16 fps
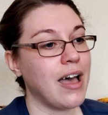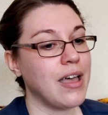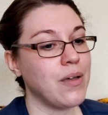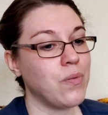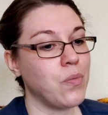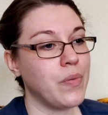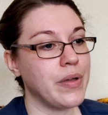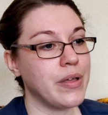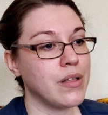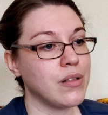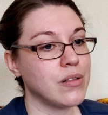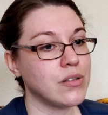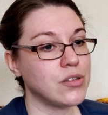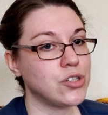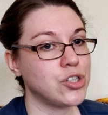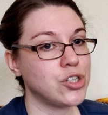I
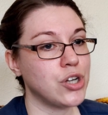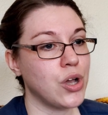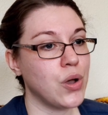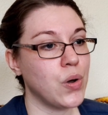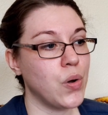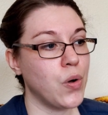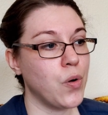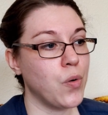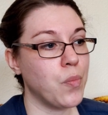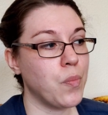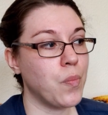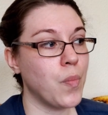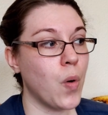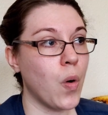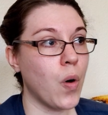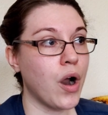will show
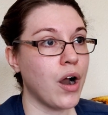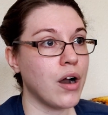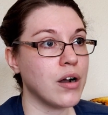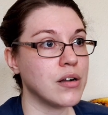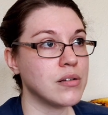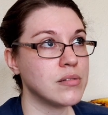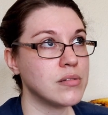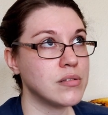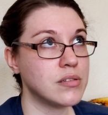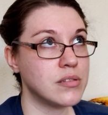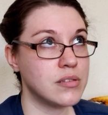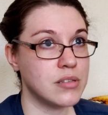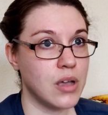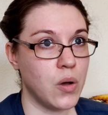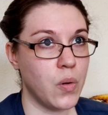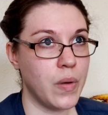more
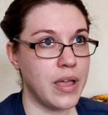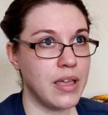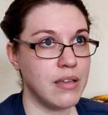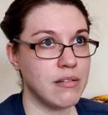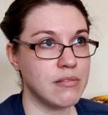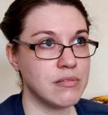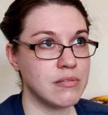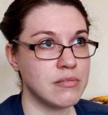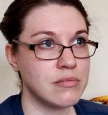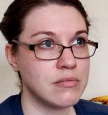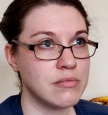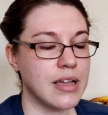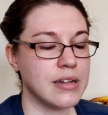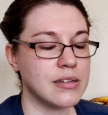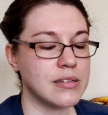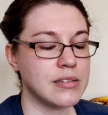sewing
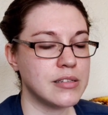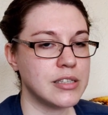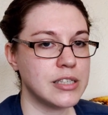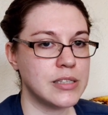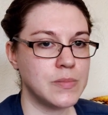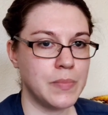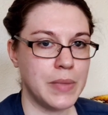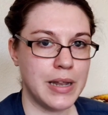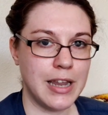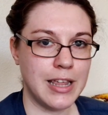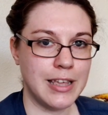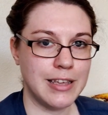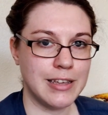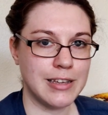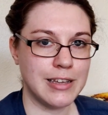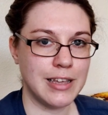and
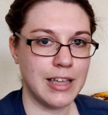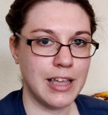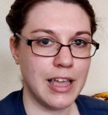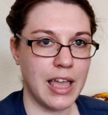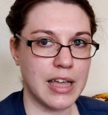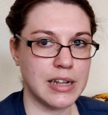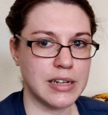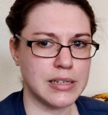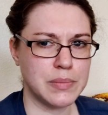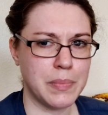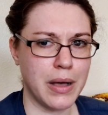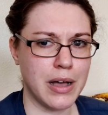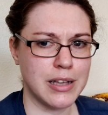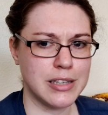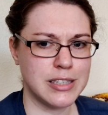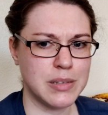spinning and
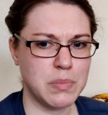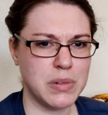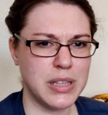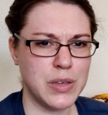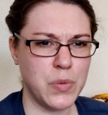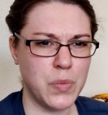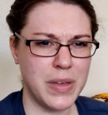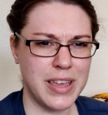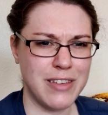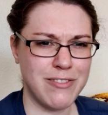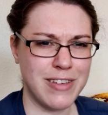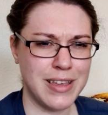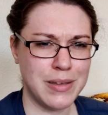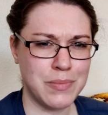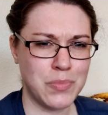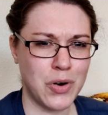possibly
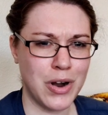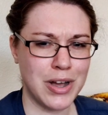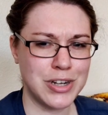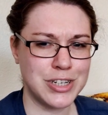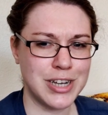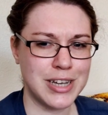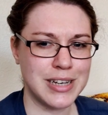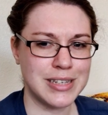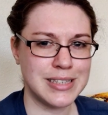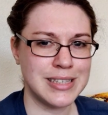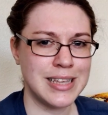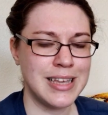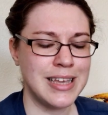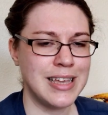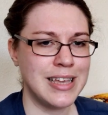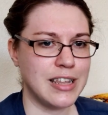weaving
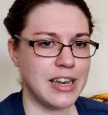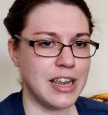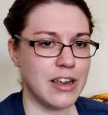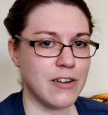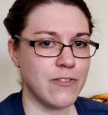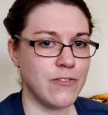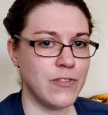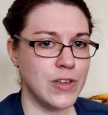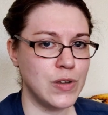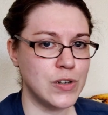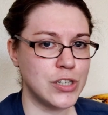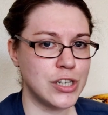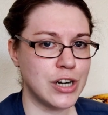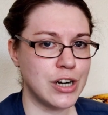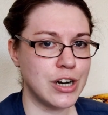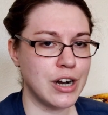projects in the near
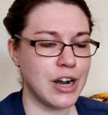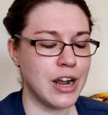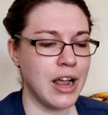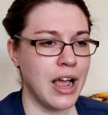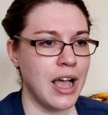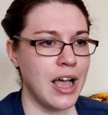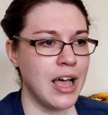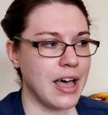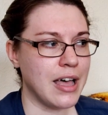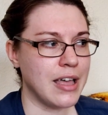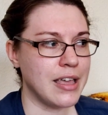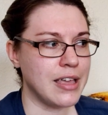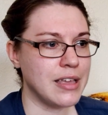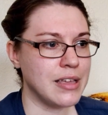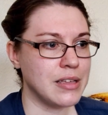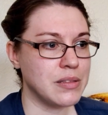future.
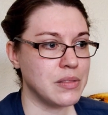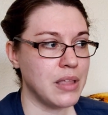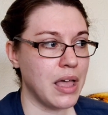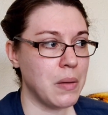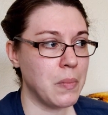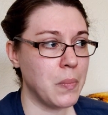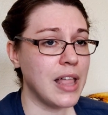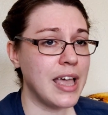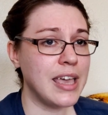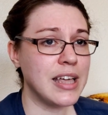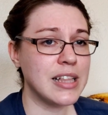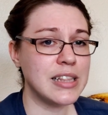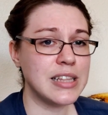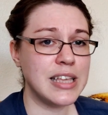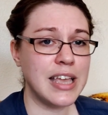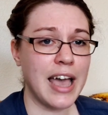I
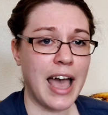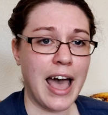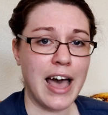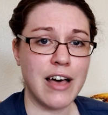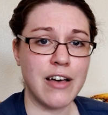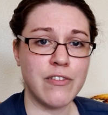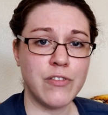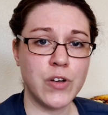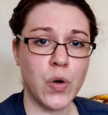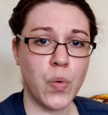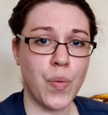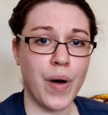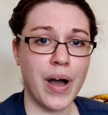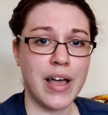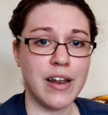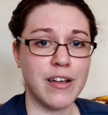likely have
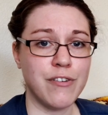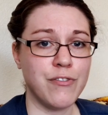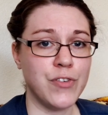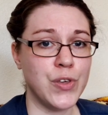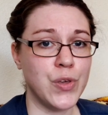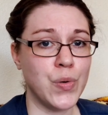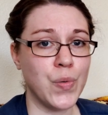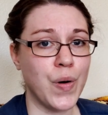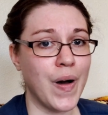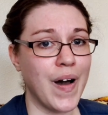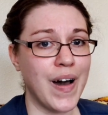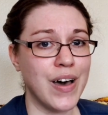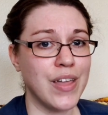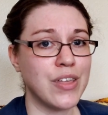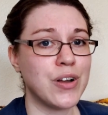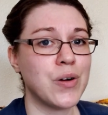quite a few
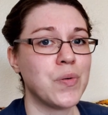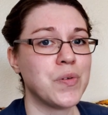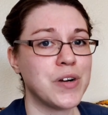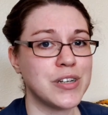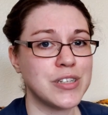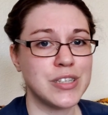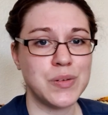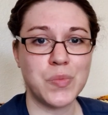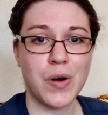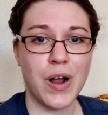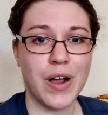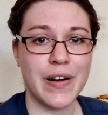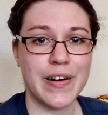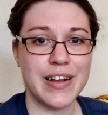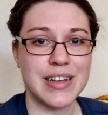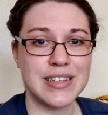other works in
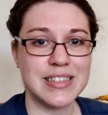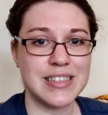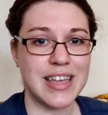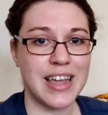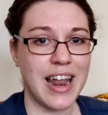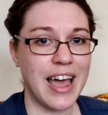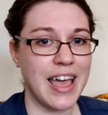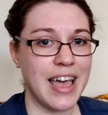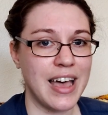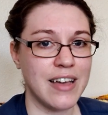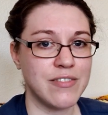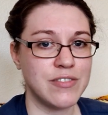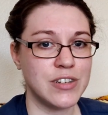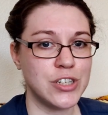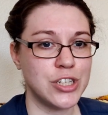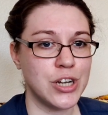progress that I
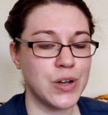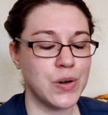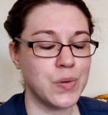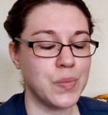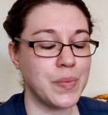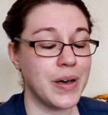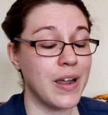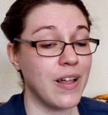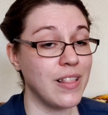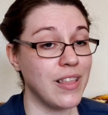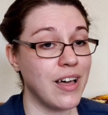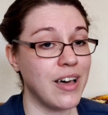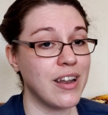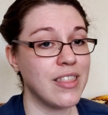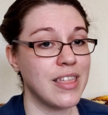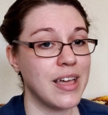have to show, but a
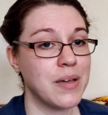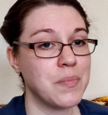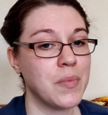lot of